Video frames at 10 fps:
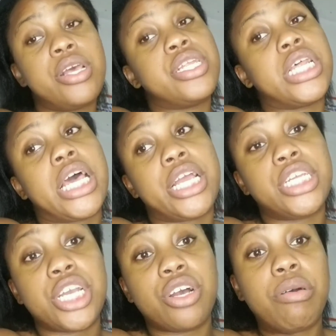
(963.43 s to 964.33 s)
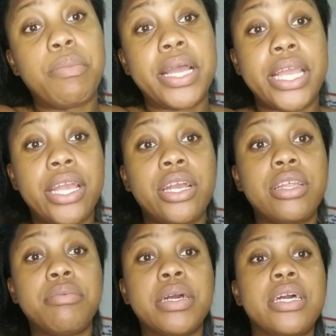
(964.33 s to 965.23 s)
to like check out my ears
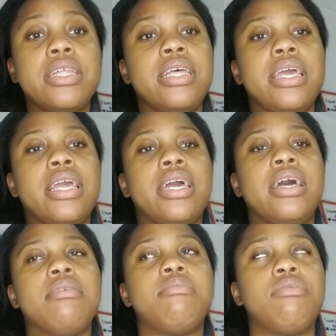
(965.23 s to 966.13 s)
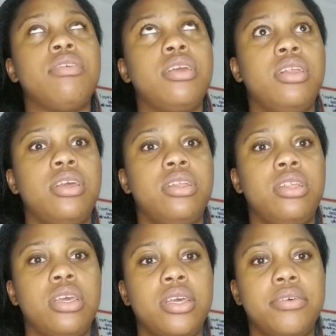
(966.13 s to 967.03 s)
because like I'm really
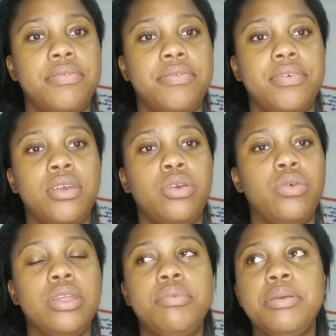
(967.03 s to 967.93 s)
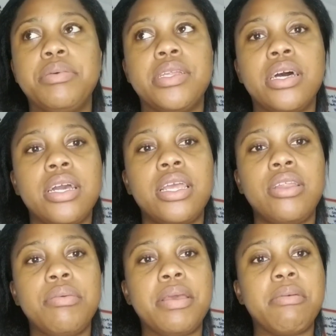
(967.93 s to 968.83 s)
deaf when people talking to
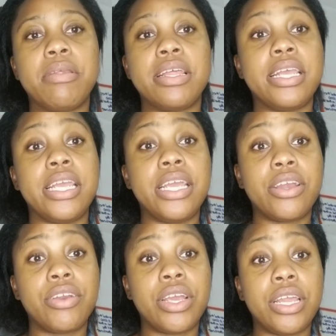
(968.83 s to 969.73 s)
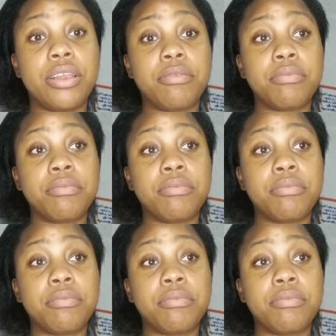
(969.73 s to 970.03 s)
me I'm not hearing